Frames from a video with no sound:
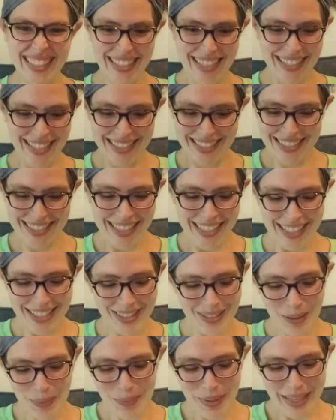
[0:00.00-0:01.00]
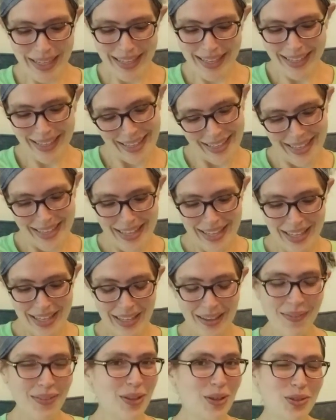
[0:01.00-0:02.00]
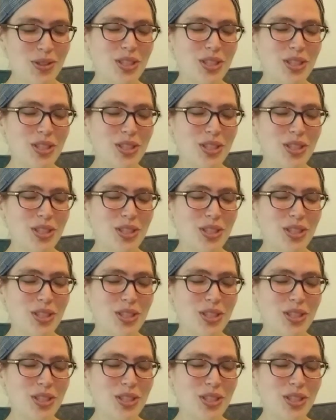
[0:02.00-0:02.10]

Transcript: Like she's getting so big, even though